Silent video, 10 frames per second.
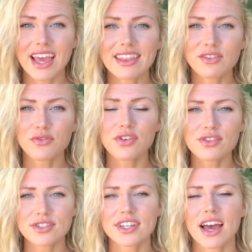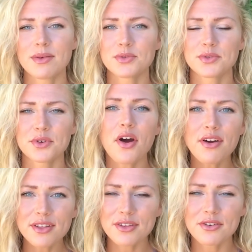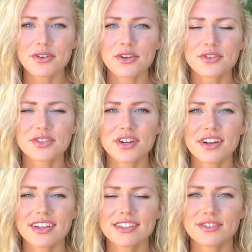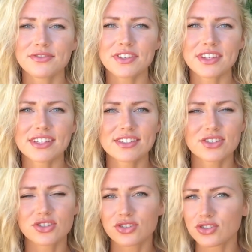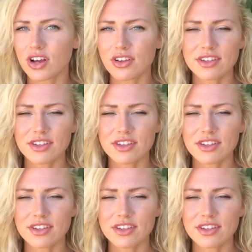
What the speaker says: And then for those times when you are alone or you're starting to feel this struggle,